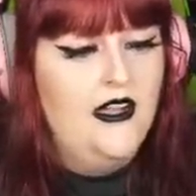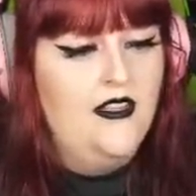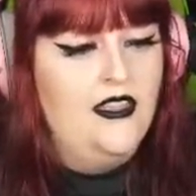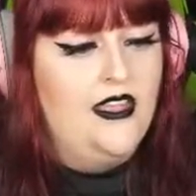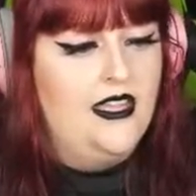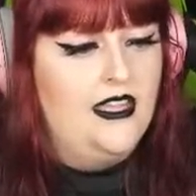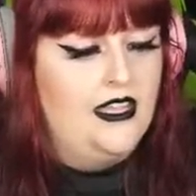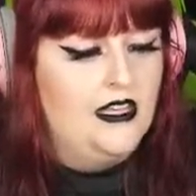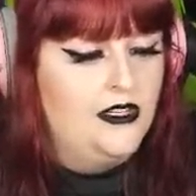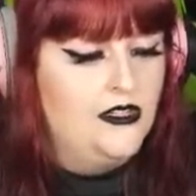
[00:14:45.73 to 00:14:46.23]

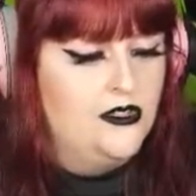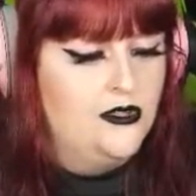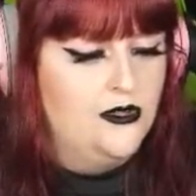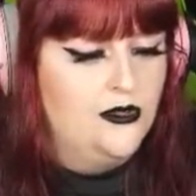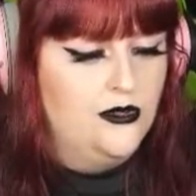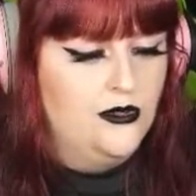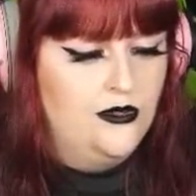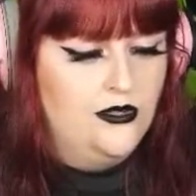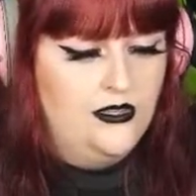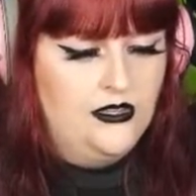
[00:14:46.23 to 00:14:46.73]
They can
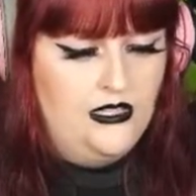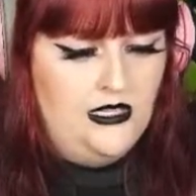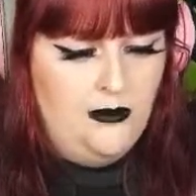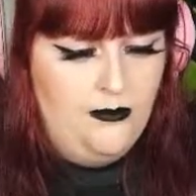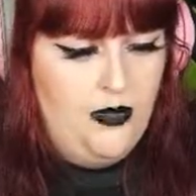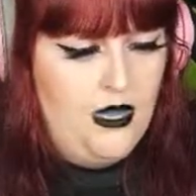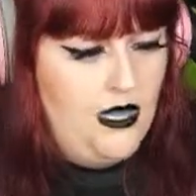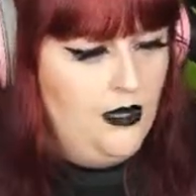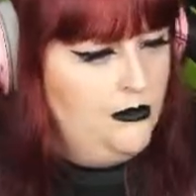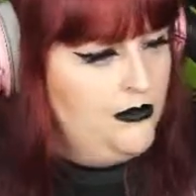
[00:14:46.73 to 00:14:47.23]
do the
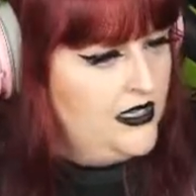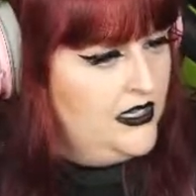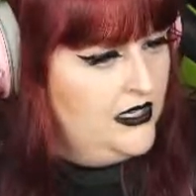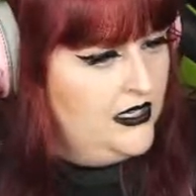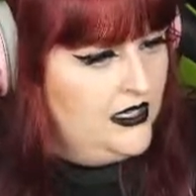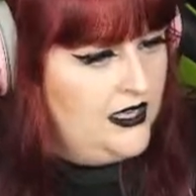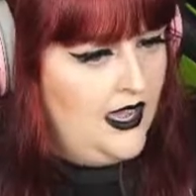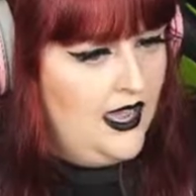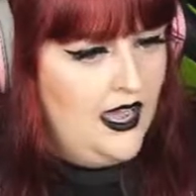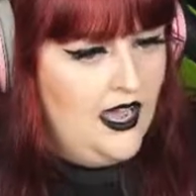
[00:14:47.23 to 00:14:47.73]

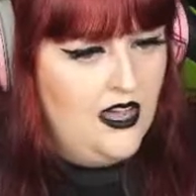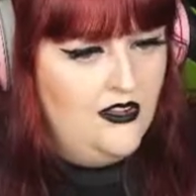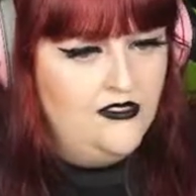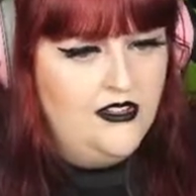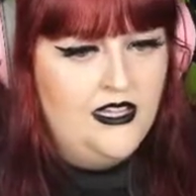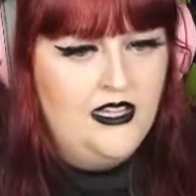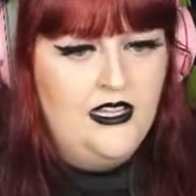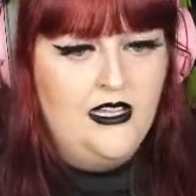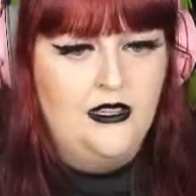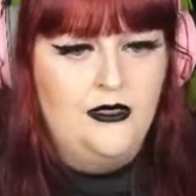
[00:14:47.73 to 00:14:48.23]
pumpkin
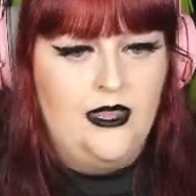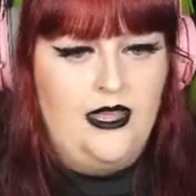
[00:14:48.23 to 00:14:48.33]
carving,